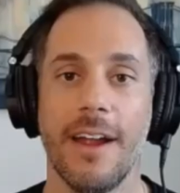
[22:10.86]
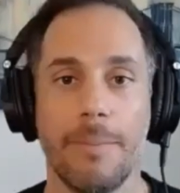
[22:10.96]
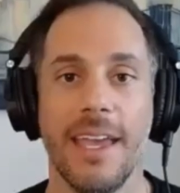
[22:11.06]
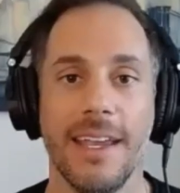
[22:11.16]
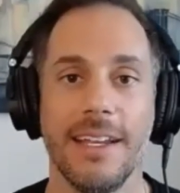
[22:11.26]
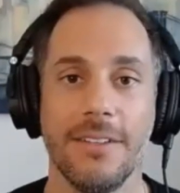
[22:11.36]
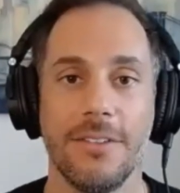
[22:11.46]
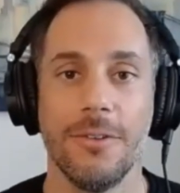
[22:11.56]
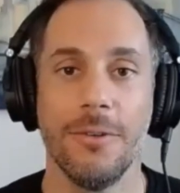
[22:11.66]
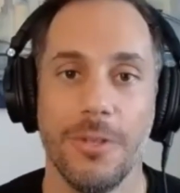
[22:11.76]
pain
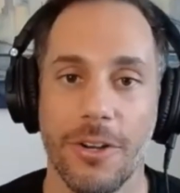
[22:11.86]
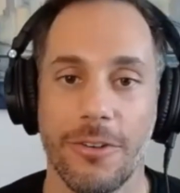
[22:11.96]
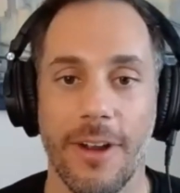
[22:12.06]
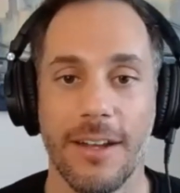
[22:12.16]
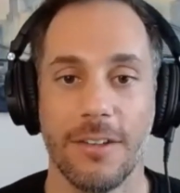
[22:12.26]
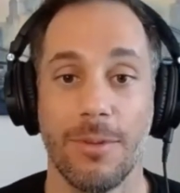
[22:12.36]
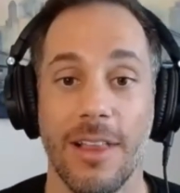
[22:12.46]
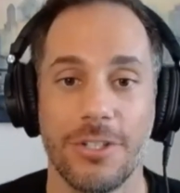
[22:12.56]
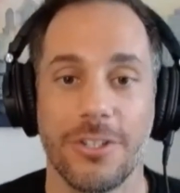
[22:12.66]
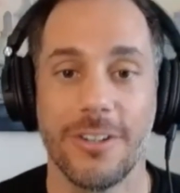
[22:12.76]
into your greatest
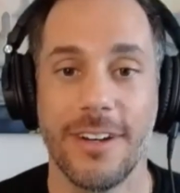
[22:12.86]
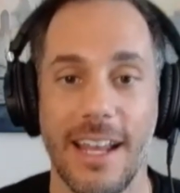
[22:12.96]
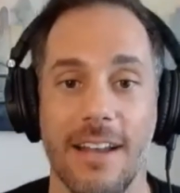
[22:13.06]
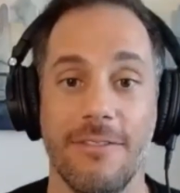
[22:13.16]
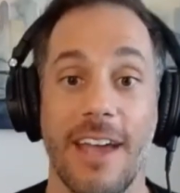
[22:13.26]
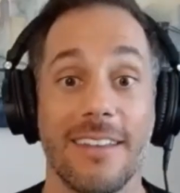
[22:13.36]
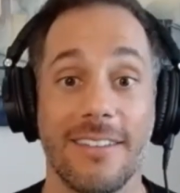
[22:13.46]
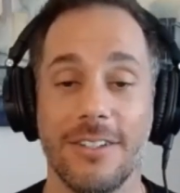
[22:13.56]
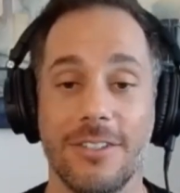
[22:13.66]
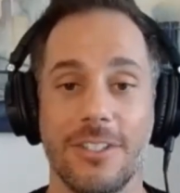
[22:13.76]
pleasure and
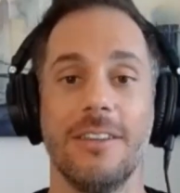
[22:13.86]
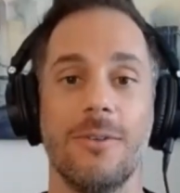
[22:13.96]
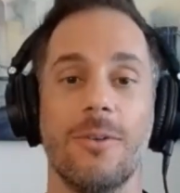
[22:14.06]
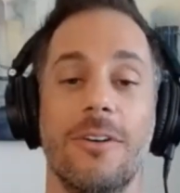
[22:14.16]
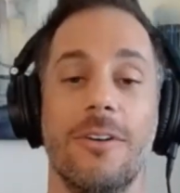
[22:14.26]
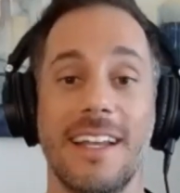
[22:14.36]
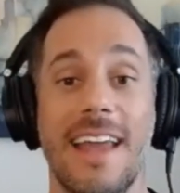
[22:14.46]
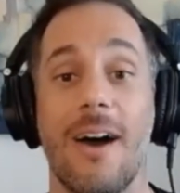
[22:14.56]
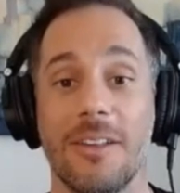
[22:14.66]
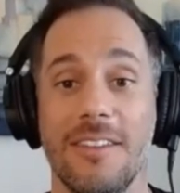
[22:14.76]
advantage in the world, and
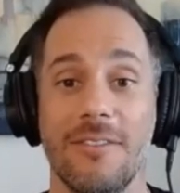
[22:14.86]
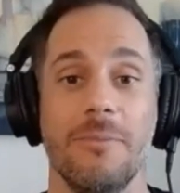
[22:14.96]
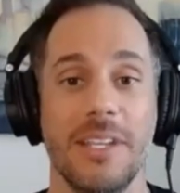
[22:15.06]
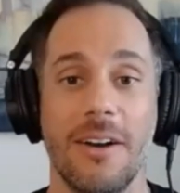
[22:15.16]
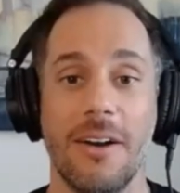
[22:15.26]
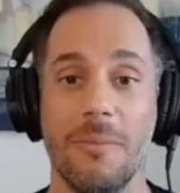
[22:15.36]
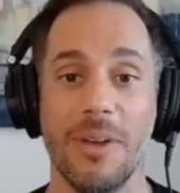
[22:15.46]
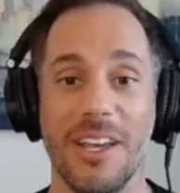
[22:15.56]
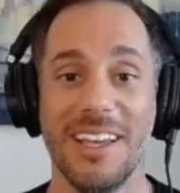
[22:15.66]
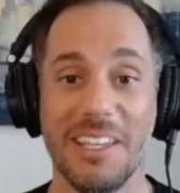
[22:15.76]
now it's even
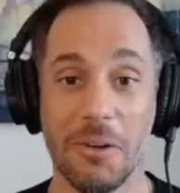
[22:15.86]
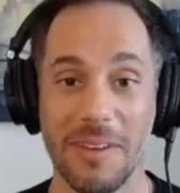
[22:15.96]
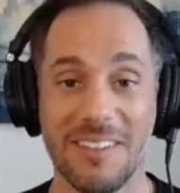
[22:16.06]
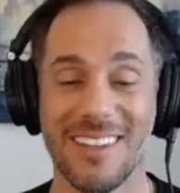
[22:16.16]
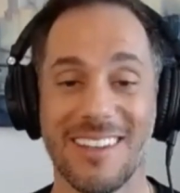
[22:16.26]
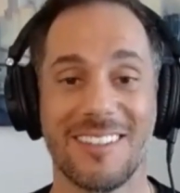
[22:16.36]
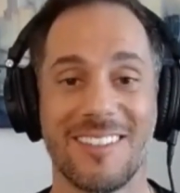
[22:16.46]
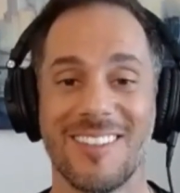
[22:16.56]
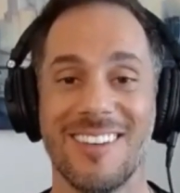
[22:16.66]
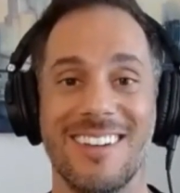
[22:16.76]
become your business.